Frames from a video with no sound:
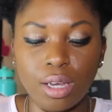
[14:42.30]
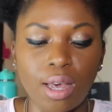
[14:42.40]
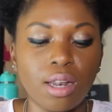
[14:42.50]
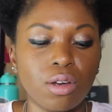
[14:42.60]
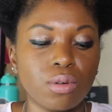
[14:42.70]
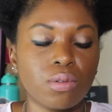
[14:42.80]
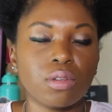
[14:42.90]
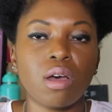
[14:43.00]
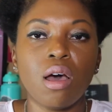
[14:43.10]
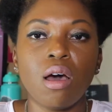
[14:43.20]
Anywho,
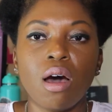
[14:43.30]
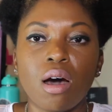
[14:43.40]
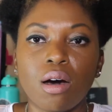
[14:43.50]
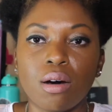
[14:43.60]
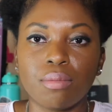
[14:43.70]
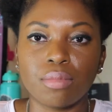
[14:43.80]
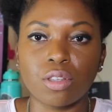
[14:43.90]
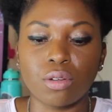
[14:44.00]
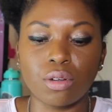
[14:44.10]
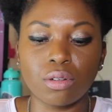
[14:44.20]

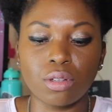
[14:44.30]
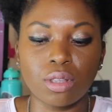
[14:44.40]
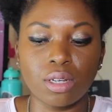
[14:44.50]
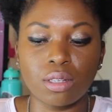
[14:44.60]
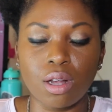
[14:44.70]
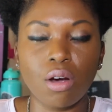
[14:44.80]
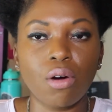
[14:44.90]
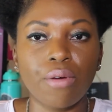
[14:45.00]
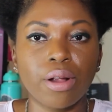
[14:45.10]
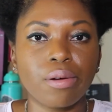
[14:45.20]
so those are things that
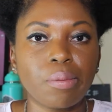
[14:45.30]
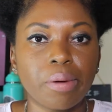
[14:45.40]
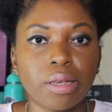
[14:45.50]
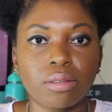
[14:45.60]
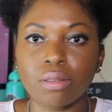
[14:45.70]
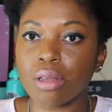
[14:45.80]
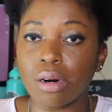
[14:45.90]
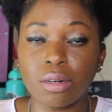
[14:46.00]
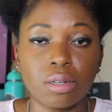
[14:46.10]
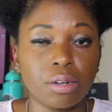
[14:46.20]
go around your waist. There
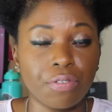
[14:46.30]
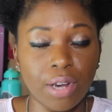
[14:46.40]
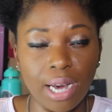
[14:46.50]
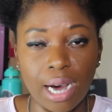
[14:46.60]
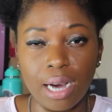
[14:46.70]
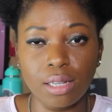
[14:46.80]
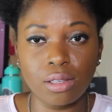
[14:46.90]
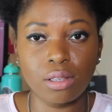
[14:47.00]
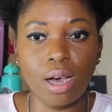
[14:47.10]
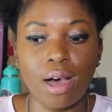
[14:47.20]
are different
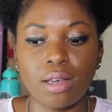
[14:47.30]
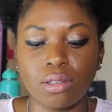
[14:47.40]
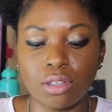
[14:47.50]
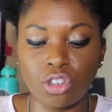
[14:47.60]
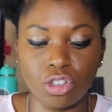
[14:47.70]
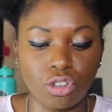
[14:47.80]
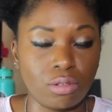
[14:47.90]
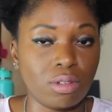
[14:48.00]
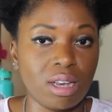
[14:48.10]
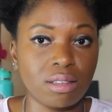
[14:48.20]
kinds. I suggest
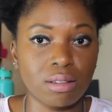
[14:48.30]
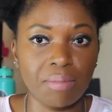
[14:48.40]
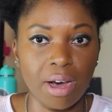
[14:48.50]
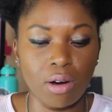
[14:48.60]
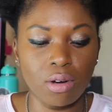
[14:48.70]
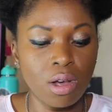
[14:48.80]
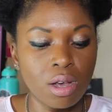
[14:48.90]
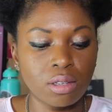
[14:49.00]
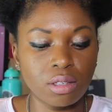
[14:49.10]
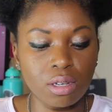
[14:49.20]
you test them out,
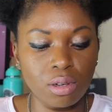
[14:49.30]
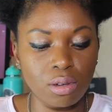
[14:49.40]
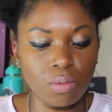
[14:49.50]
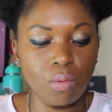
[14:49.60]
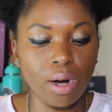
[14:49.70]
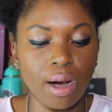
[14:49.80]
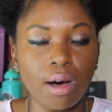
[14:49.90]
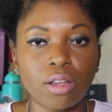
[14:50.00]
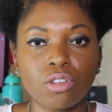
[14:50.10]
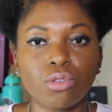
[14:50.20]
see what
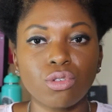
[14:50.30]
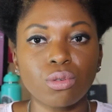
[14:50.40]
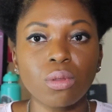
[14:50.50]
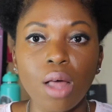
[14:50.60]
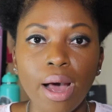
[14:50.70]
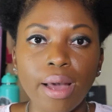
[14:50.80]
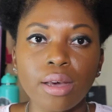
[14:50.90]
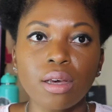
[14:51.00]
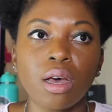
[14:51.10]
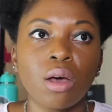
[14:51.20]
kind you do
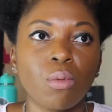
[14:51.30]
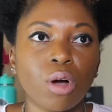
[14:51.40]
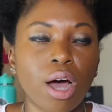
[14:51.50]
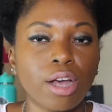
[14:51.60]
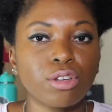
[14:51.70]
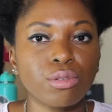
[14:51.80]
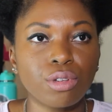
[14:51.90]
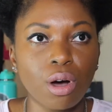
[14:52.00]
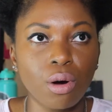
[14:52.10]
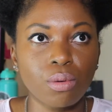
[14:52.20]
like, what kind you
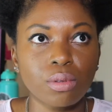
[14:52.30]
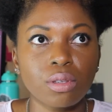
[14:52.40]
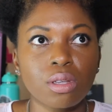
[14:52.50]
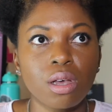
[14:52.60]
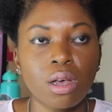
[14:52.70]
don't.